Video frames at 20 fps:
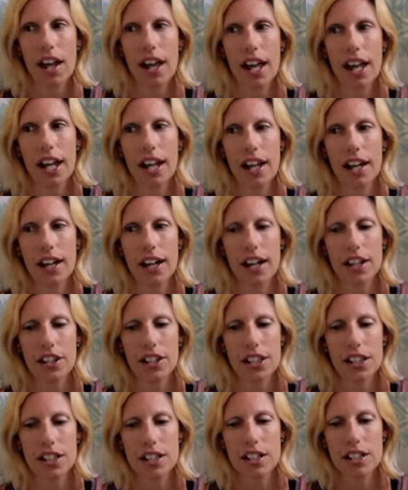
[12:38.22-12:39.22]
And I
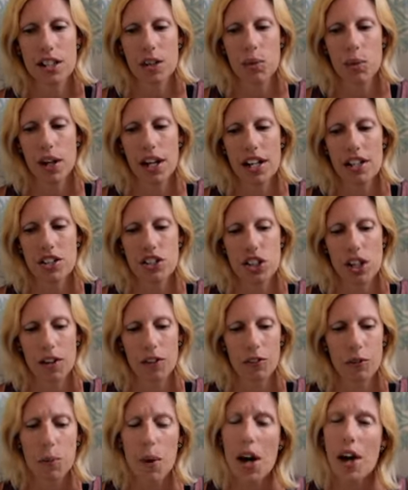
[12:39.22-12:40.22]
think in some ways,
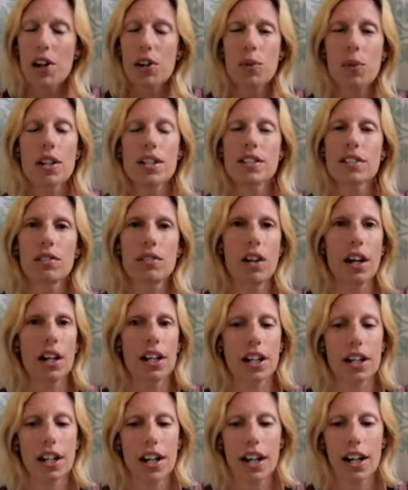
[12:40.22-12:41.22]
Jeff probably wasn't
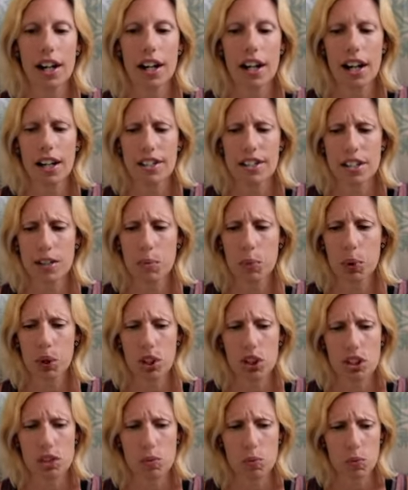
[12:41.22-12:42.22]
ready. And I did
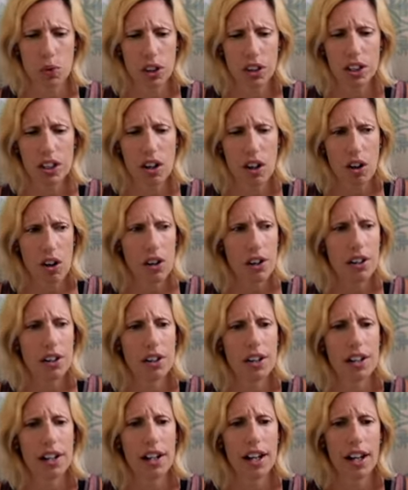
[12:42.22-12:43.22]
push him really
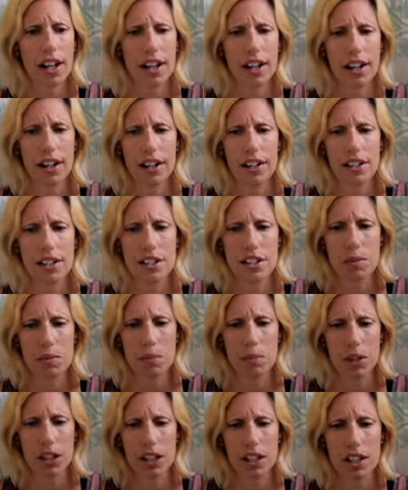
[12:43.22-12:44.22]
hard. And
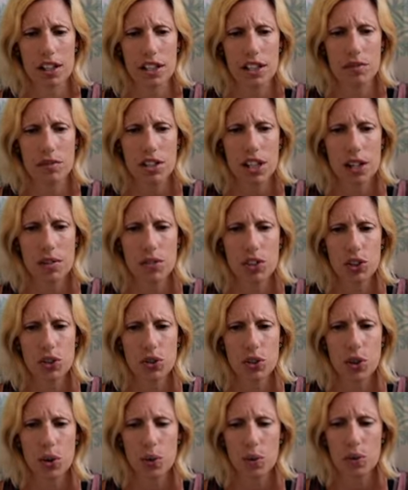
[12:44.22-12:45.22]
because sometimes you
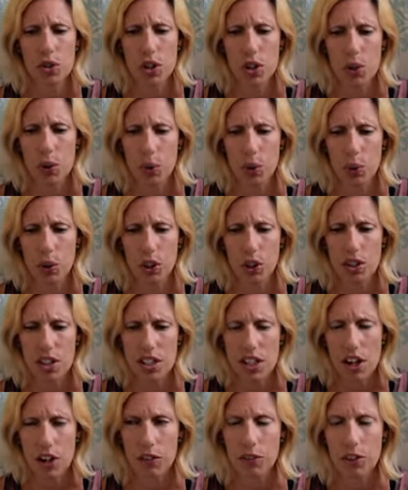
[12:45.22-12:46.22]
don't know
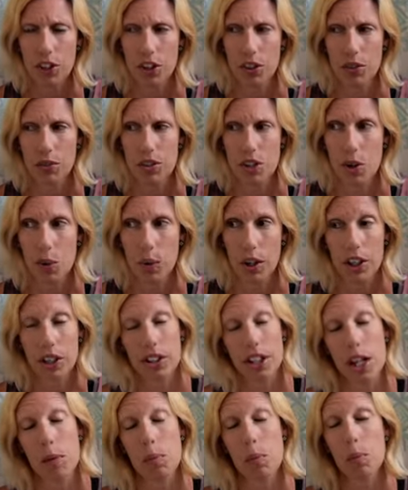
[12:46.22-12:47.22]
yourself, you don't know what you're
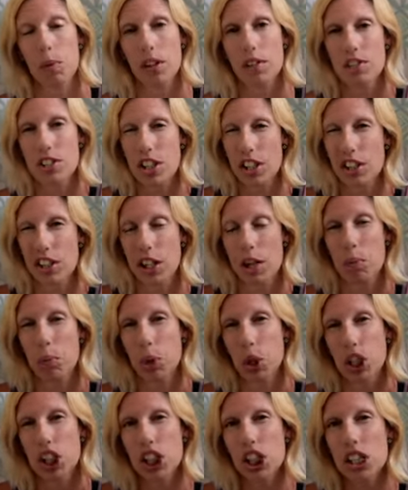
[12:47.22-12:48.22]
capable of till you get
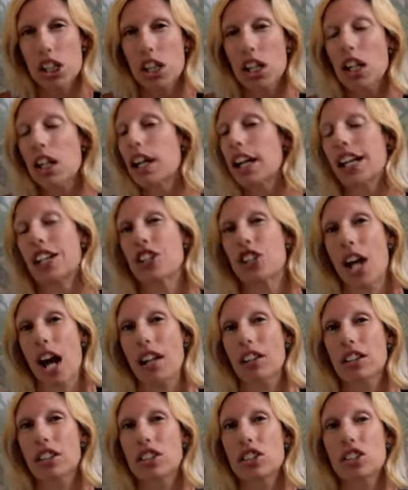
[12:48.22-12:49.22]
pushed and
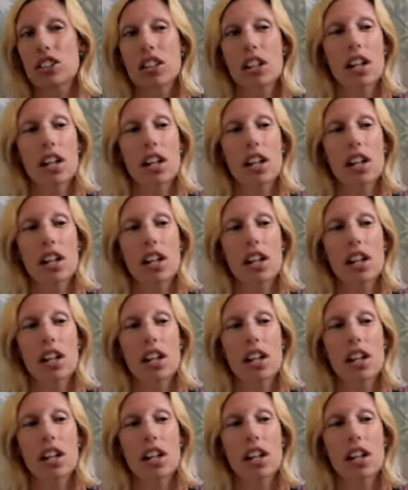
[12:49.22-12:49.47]
challenged.